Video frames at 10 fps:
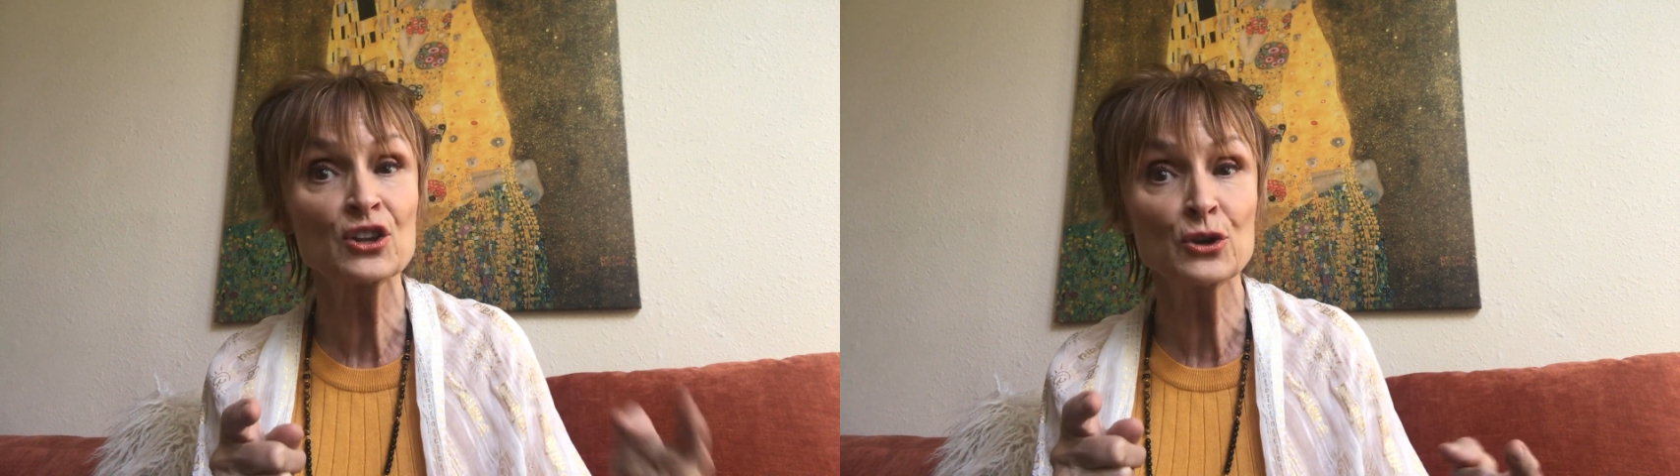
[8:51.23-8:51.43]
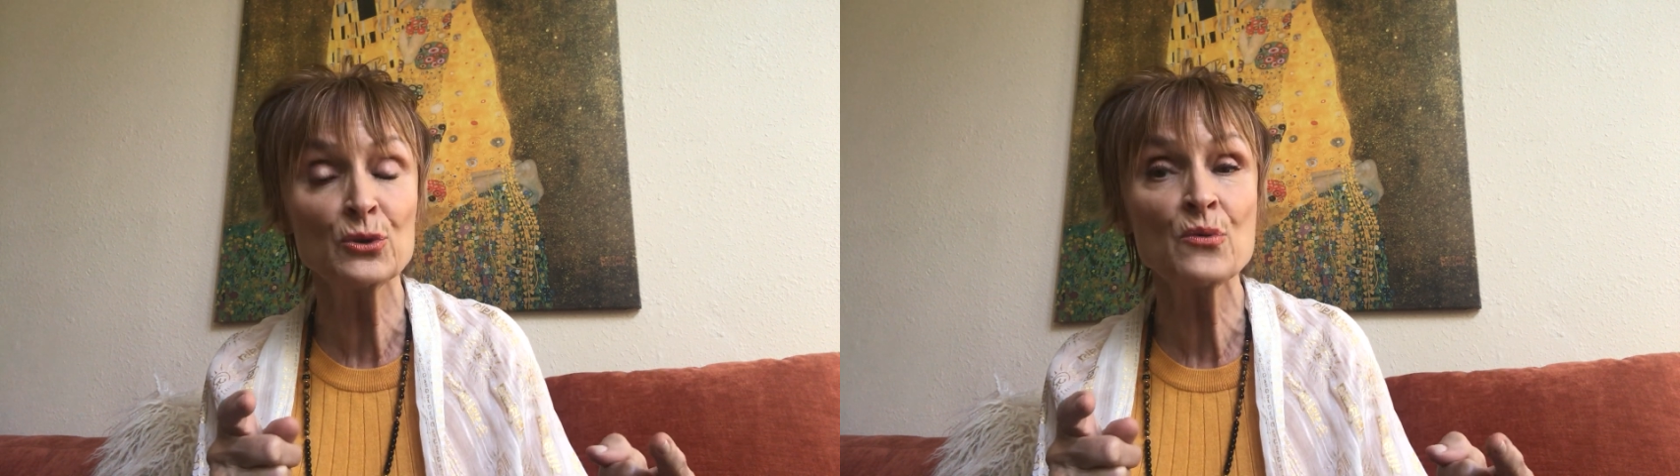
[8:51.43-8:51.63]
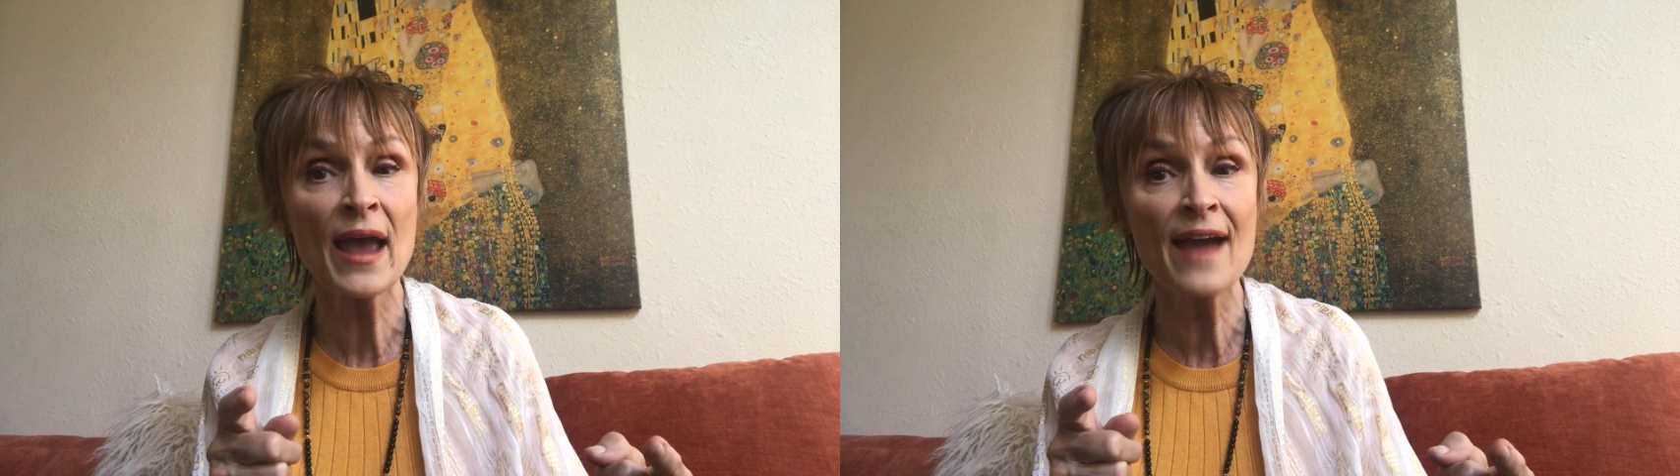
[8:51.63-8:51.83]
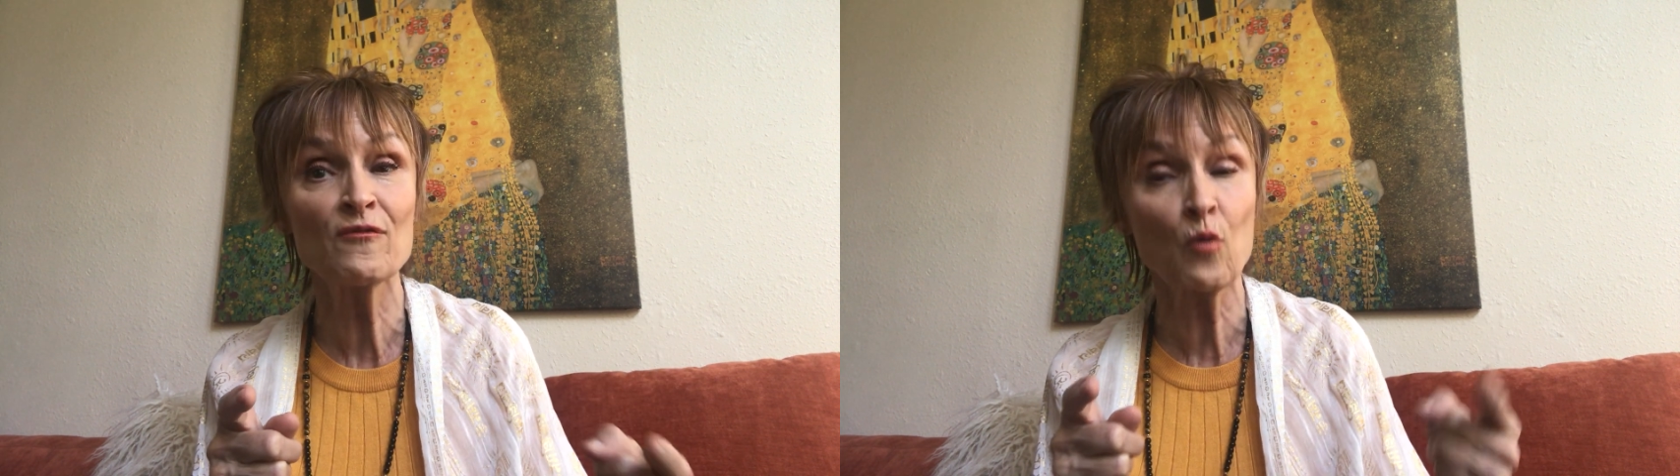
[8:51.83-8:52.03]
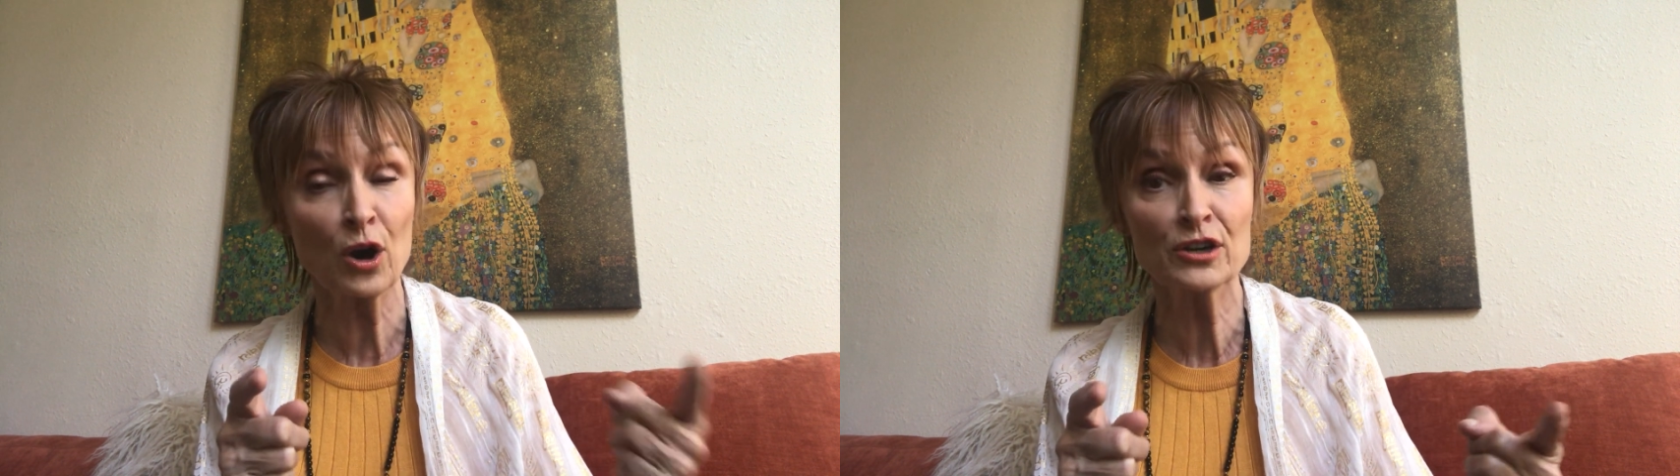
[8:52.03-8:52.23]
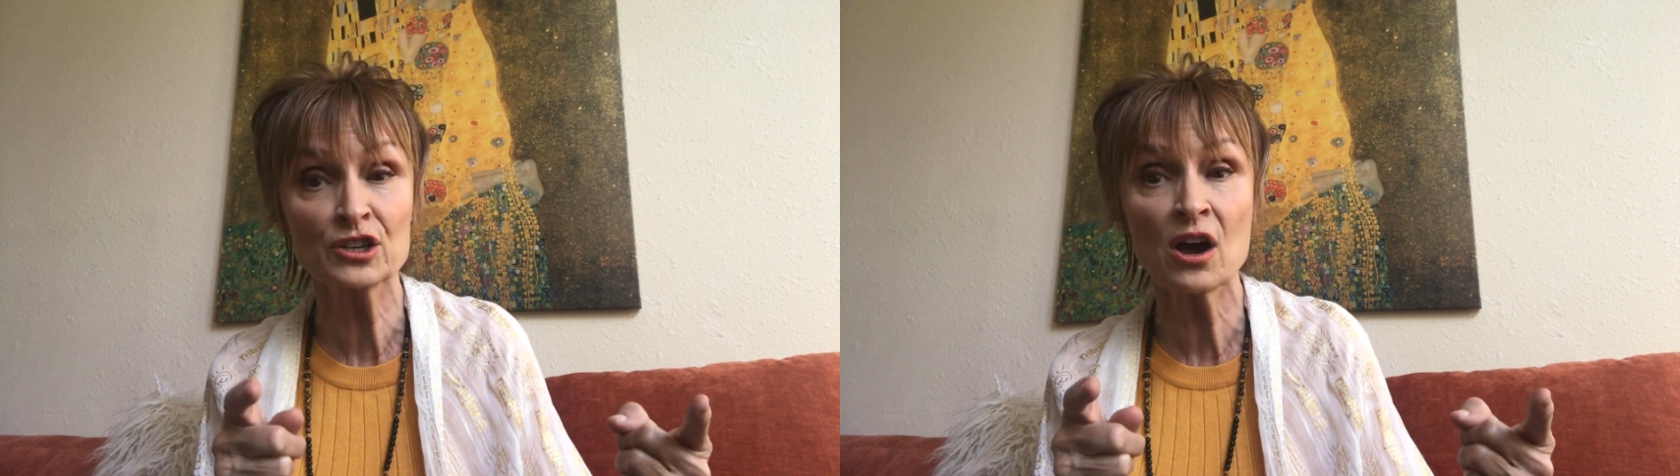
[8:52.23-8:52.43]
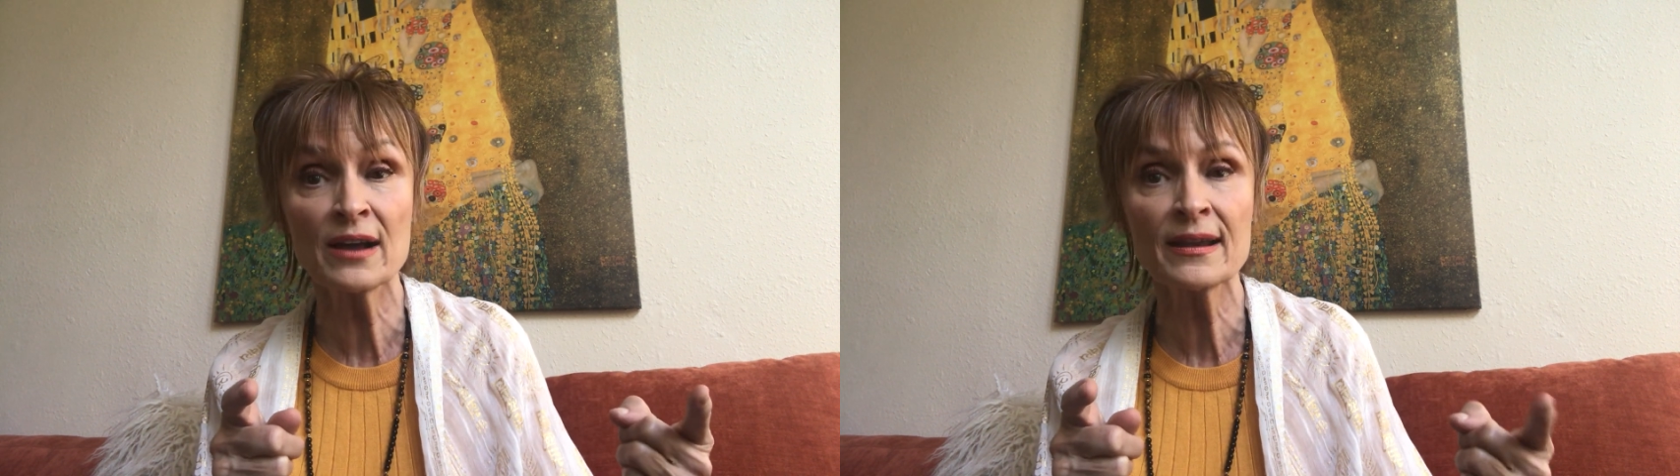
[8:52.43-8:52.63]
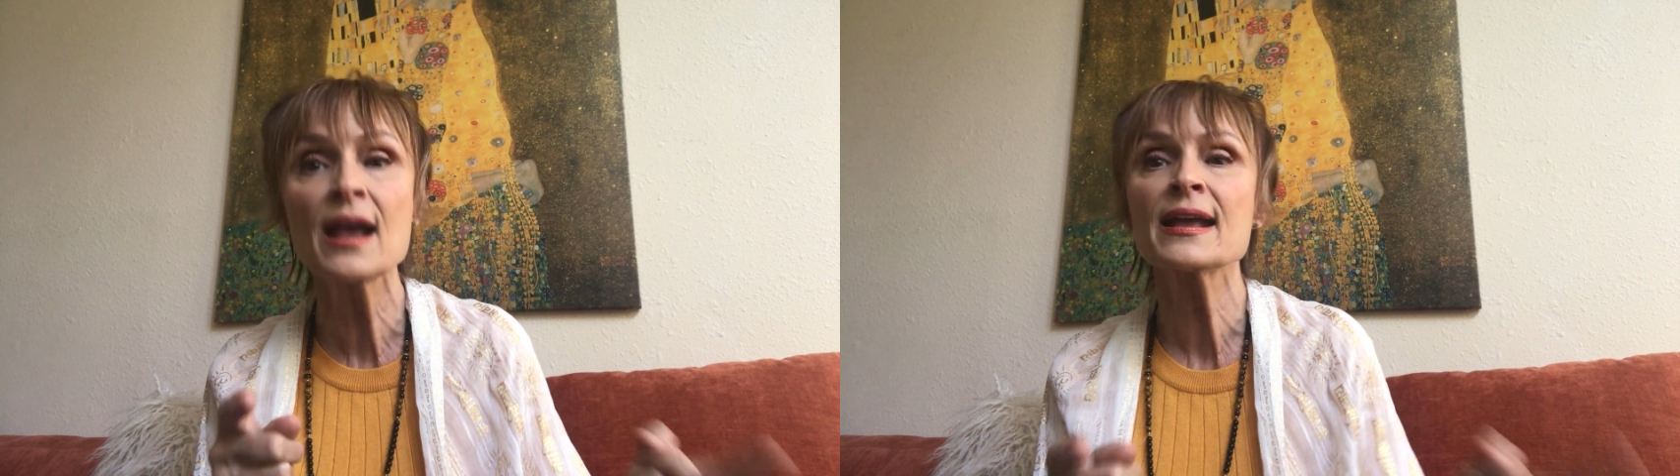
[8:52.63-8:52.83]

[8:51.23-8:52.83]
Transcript: you have worked on